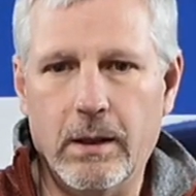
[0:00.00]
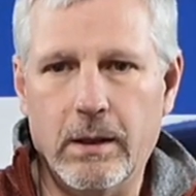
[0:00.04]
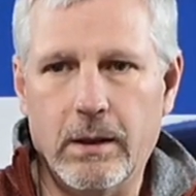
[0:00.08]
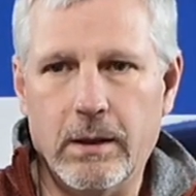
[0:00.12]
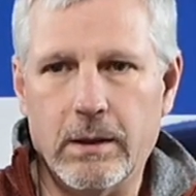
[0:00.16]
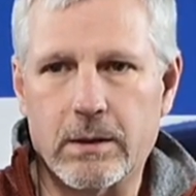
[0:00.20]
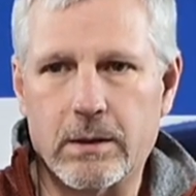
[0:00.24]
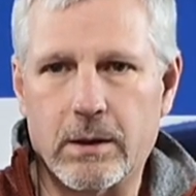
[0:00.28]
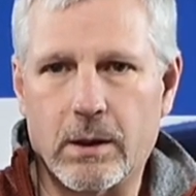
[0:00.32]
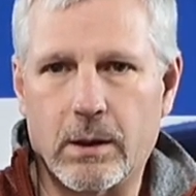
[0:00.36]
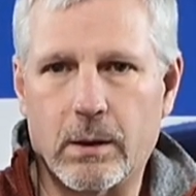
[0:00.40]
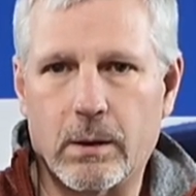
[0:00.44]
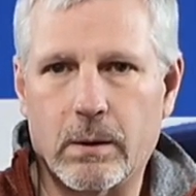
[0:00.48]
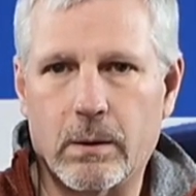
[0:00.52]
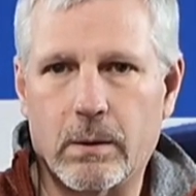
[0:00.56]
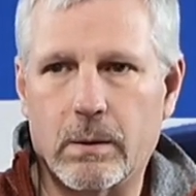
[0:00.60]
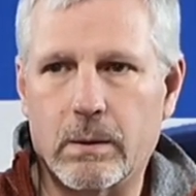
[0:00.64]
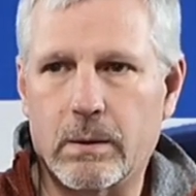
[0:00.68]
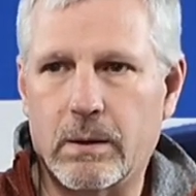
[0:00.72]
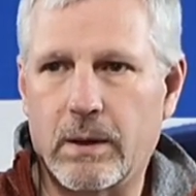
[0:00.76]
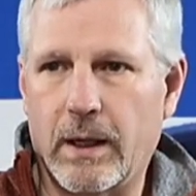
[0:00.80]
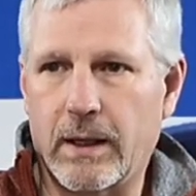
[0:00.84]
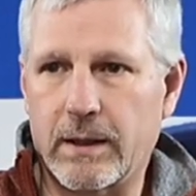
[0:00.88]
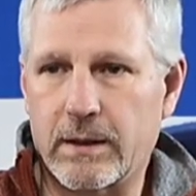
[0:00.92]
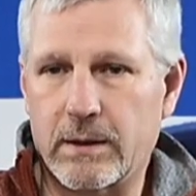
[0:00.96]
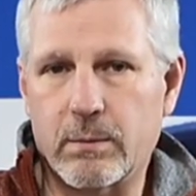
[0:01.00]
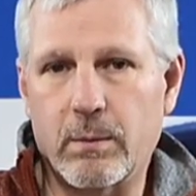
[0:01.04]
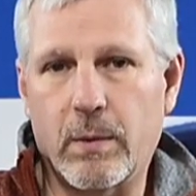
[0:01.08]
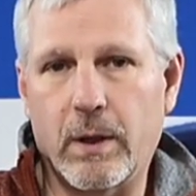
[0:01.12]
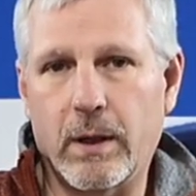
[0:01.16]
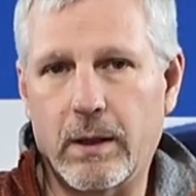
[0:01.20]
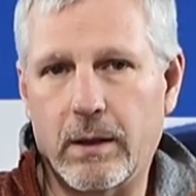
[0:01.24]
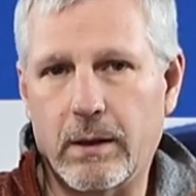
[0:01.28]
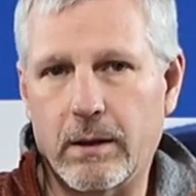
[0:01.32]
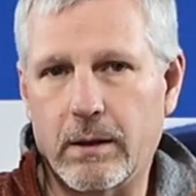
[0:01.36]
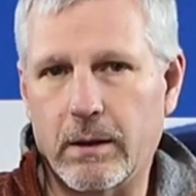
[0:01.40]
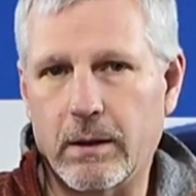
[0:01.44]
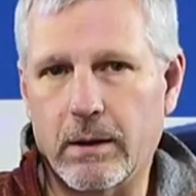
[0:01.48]
so that's
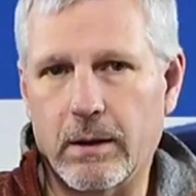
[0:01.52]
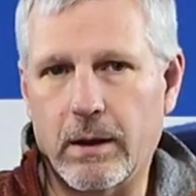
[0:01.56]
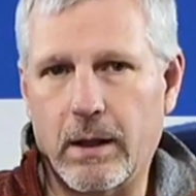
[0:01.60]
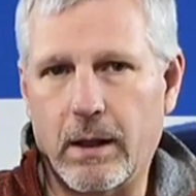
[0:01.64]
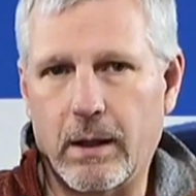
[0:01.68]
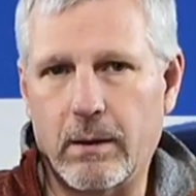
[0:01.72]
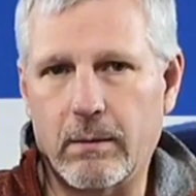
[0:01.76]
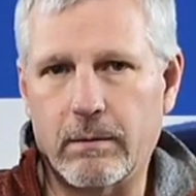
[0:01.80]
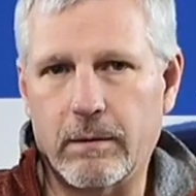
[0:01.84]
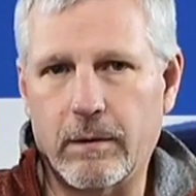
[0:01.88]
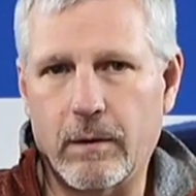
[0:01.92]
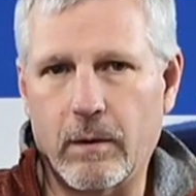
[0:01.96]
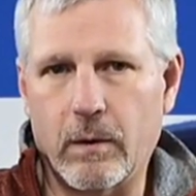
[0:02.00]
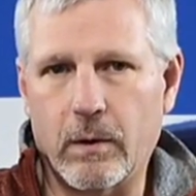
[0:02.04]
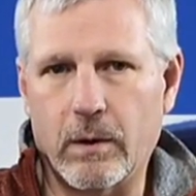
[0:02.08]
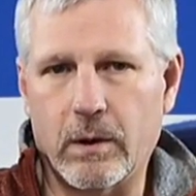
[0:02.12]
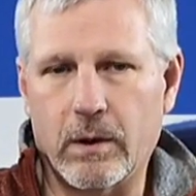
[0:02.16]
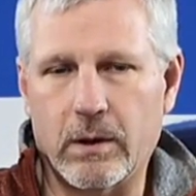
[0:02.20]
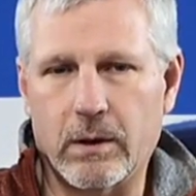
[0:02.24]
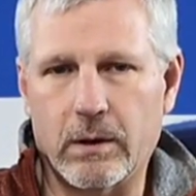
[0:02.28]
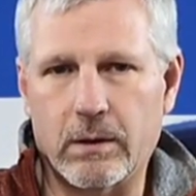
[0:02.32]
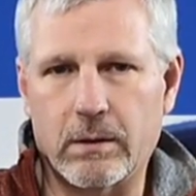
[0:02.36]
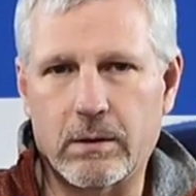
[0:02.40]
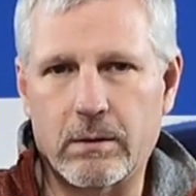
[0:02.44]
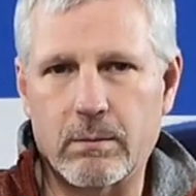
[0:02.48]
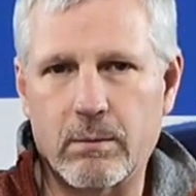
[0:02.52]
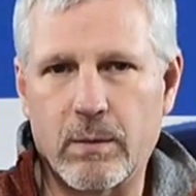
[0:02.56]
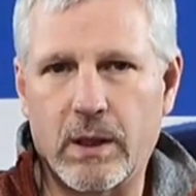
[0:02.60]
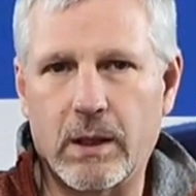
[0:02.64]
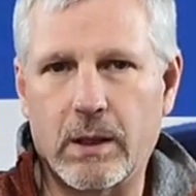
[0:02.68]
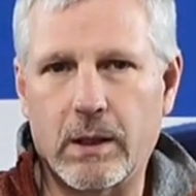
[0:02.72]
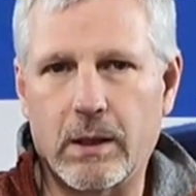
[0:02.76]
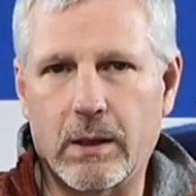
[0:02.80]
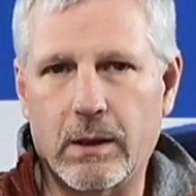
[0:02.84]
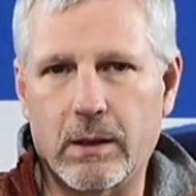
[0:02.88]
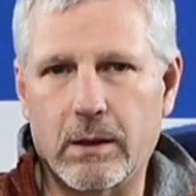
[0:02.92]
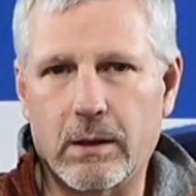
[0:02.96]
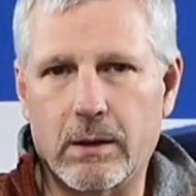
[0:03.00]
been her name for many
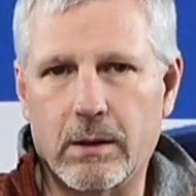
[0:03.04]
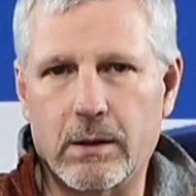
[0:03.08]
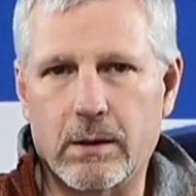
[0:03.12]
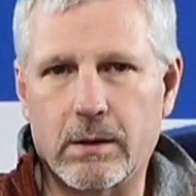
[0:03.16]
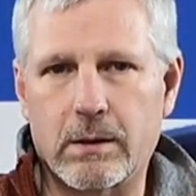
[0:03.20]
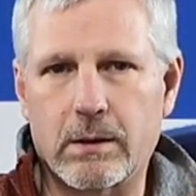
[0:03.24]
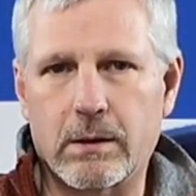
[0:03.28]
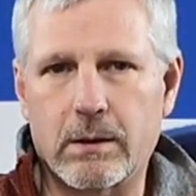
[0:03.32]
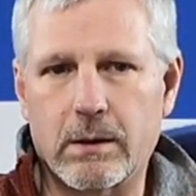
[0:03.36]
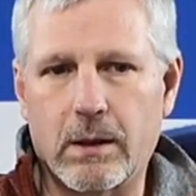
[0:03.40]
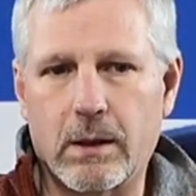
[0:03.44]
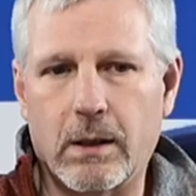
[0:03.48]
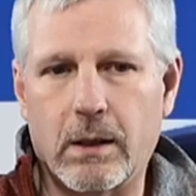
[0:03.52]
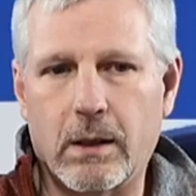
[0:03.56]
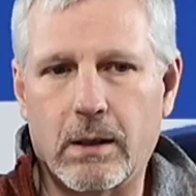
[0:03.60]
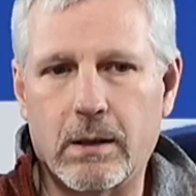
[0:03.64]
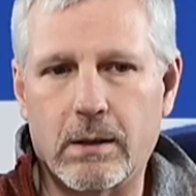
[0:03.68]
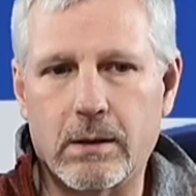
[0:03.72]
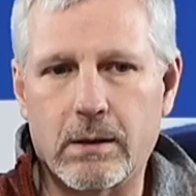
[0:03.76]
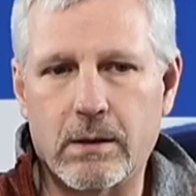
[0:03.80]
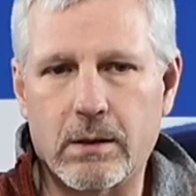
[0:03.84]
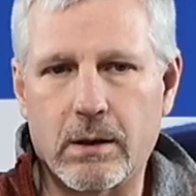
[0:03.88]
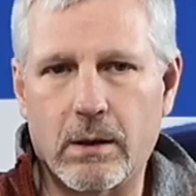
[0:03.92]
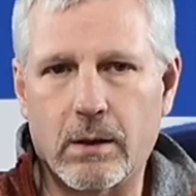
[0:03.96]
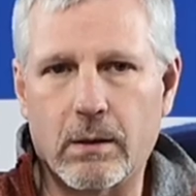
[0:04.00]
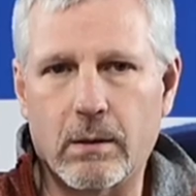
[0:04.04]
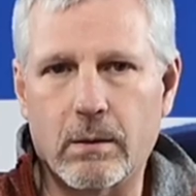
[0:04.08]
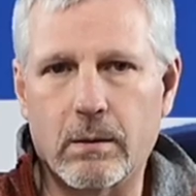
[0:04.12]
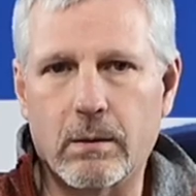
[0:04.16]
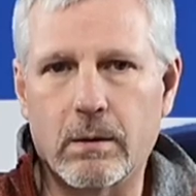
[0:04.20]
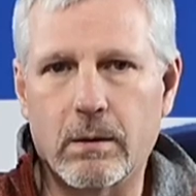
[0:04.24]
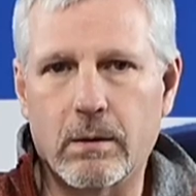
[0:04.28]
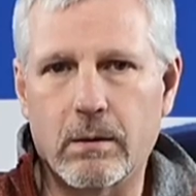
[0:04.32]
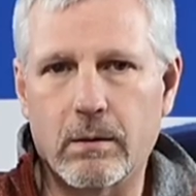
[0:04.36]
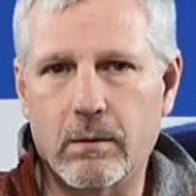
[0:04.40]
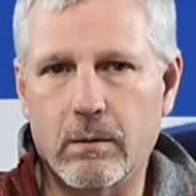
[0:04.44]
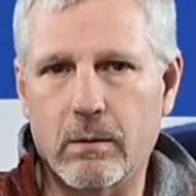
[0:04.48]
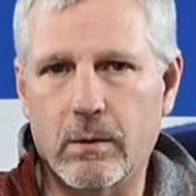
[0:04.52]
years, and so
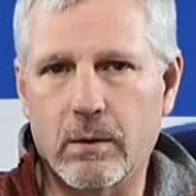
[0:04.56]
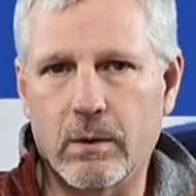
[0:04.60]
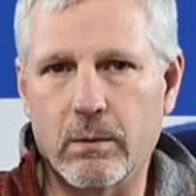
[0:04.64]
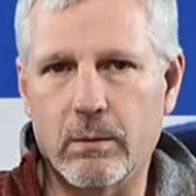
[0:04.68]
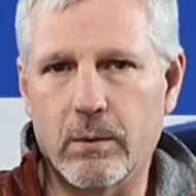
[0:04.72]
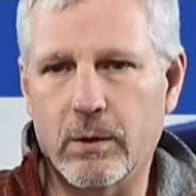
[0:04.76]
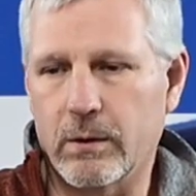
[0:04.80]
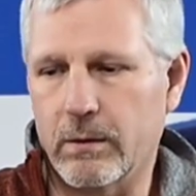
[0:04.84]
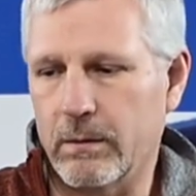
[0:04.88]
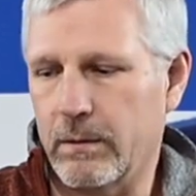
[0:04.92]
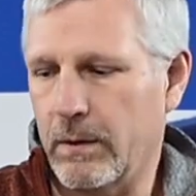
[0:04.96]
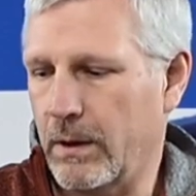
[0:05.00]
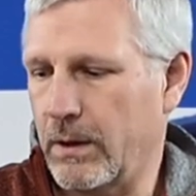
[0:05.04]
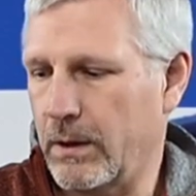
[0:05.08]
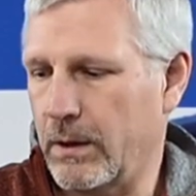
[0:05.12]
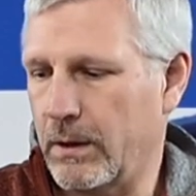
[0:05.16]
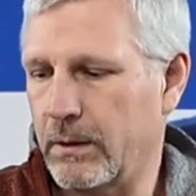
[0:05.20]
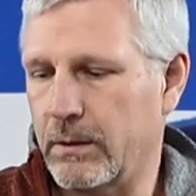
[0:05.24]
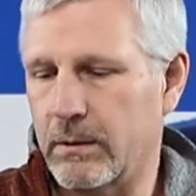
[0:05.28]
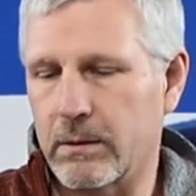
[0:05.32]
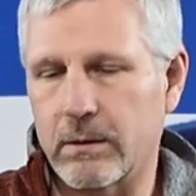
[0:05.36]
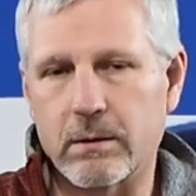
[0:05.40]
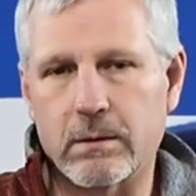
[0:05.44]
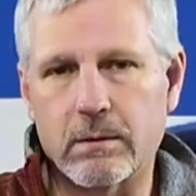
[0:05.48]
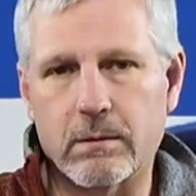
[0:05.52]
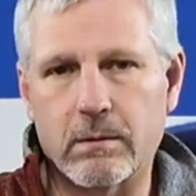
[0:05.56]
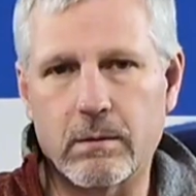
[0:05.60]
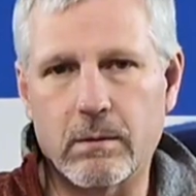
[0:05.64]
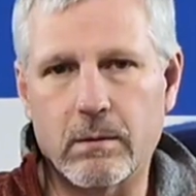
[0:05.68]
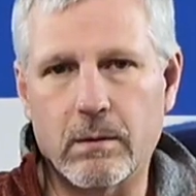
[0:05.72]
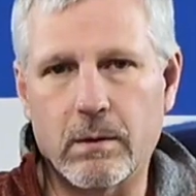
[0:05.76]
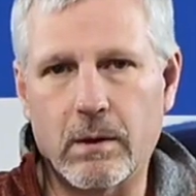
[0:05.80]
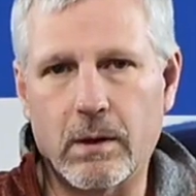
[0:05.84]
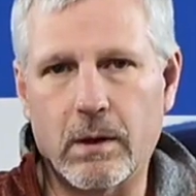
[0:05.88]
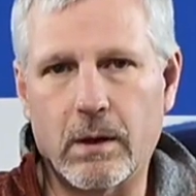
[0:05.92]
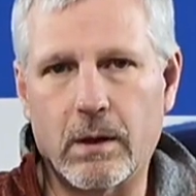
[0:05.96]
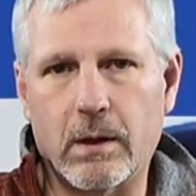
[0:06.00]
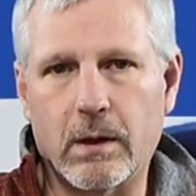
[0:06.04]
we'll move on
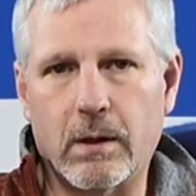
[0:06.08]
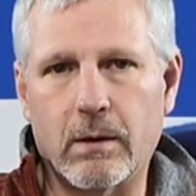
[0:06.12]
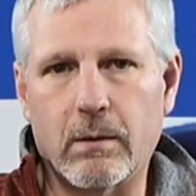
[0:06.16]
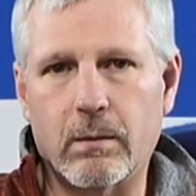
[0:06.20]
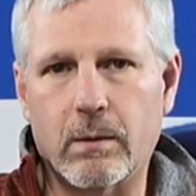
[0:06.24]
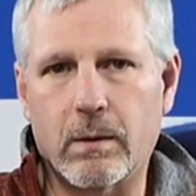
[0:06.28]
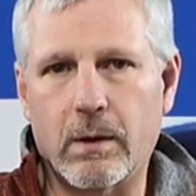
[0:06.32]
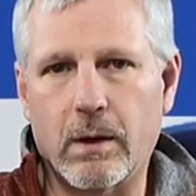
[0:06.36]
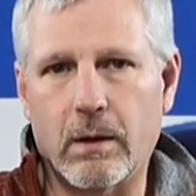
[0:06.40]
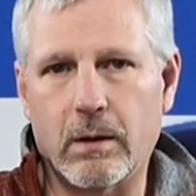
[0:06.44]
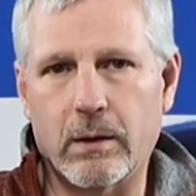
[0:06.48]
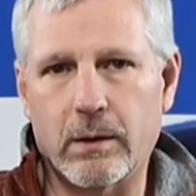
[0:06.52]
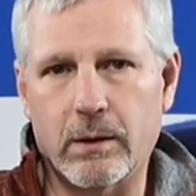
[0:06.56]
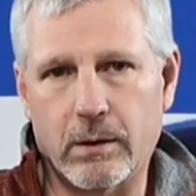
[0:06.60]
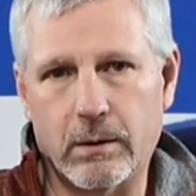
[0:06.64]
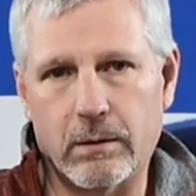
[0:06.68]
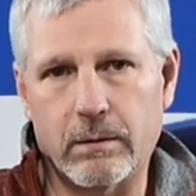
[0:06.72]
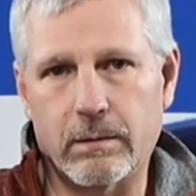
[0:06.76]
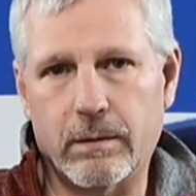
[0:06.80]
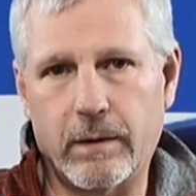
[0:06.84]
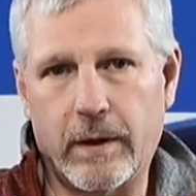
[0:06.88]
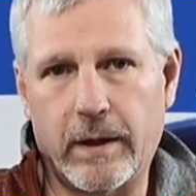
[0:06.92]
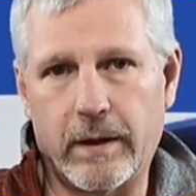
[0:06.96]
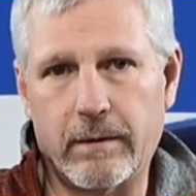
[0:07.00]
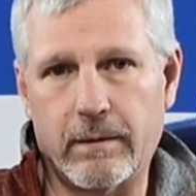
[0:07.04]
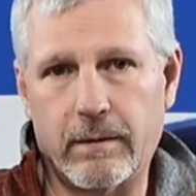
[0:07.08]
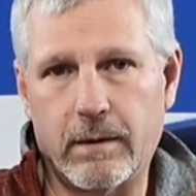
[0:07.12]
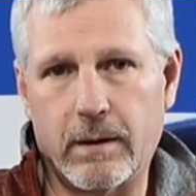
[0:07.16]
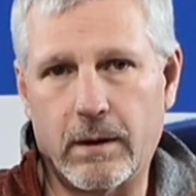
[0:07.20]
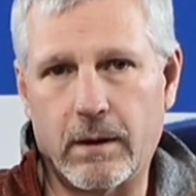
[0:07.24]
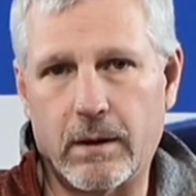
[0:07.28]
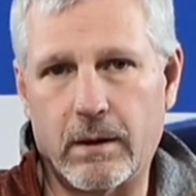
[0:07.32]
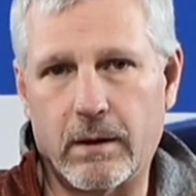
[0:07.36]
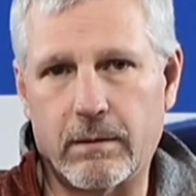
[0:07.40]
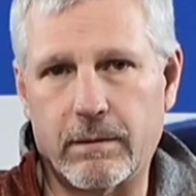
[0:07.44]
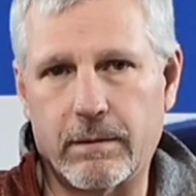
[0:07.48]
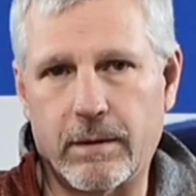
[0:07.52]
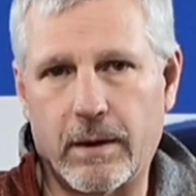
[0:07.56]
calling her
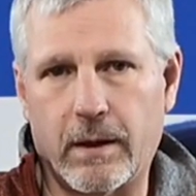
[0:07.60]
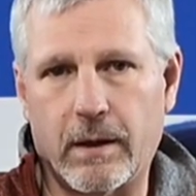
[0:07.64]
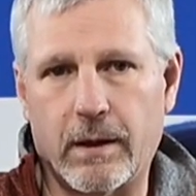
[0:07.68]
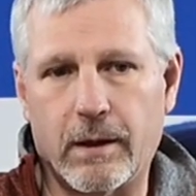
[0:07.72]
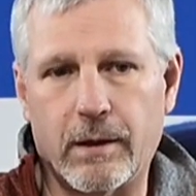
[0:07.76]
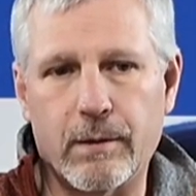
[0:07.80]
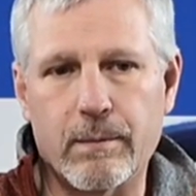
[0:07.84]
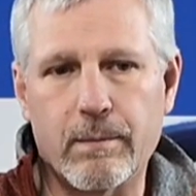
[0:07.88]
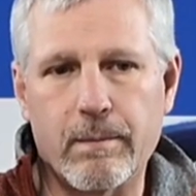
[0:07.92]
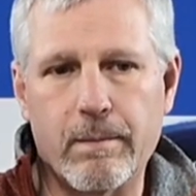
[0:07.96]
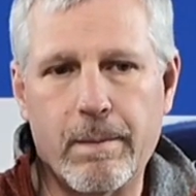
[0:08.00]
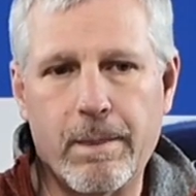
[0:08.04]
Farah.